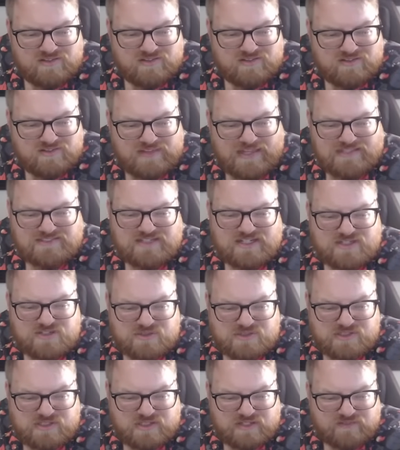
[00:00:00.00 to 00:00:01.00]
That's
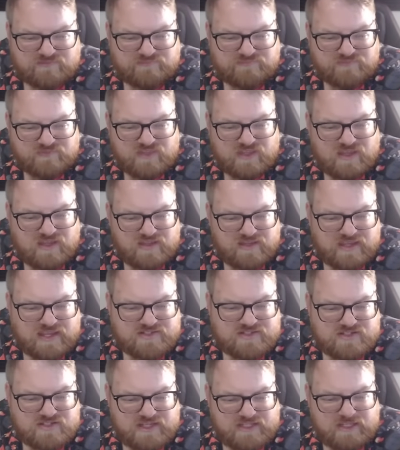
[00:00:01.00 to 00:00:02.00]
interesting. Yes,
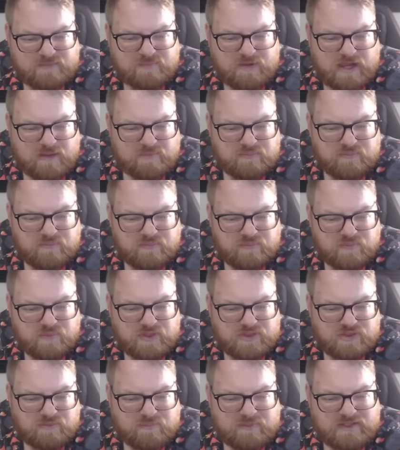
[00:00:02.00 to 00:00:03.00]
I just had that problem
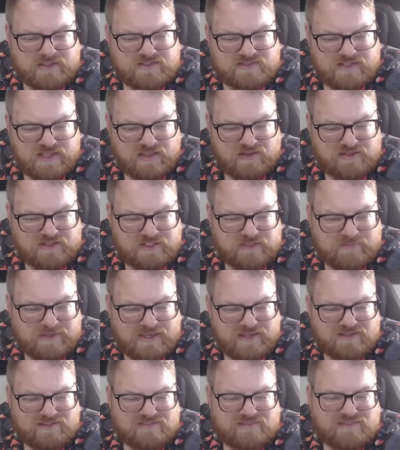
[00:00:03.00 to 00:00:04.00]
with a big sale on
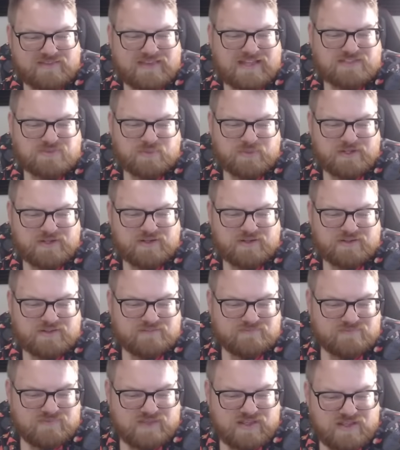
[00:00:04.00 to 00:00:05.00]
eBay. That's weird.
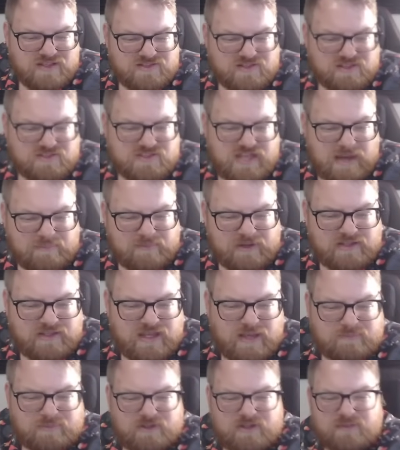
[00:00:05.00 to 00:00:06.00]
It's on the top right of
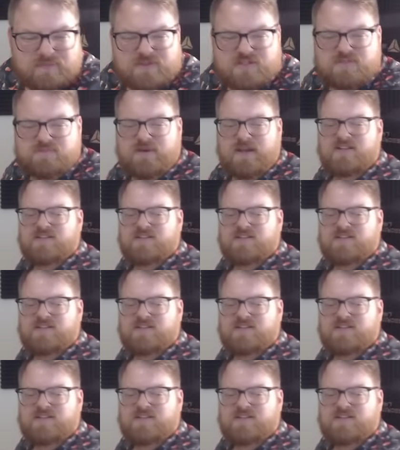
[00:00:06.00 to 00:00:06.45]
the uploaded images page.